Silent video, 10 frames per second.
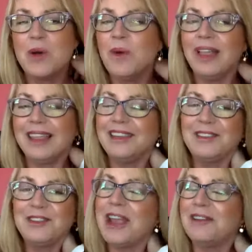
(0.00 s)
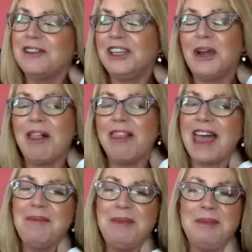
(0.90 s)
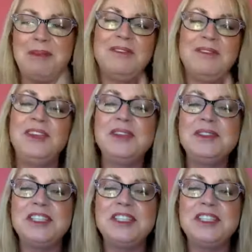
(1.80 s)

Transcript: Well, great. Well, a lot of people confuse